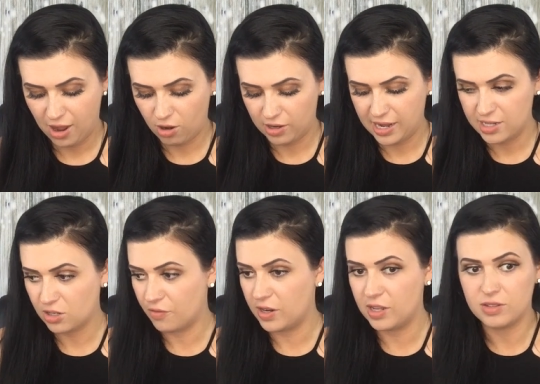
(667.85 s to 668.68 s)
already has
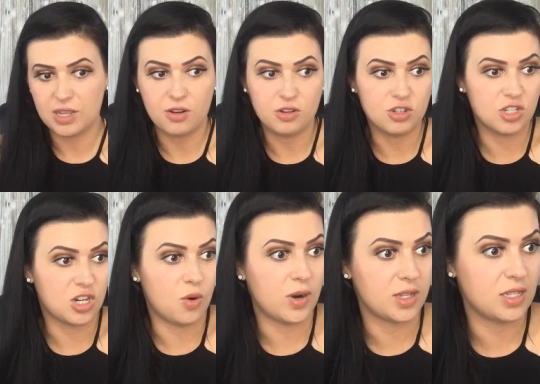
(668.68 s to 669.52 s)
their videos out and you just
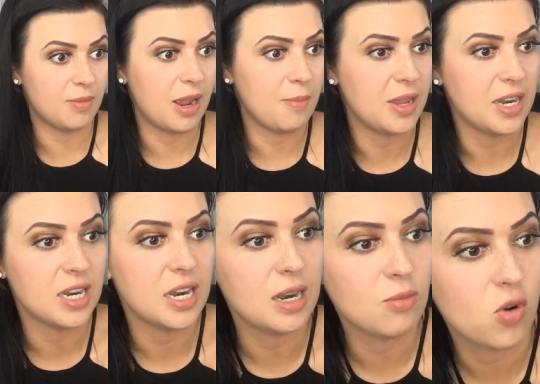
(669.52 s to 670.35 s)
don't want to see my
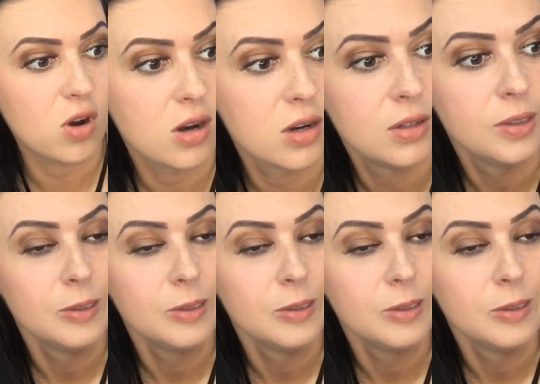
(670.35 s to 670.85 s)
opinion anymore.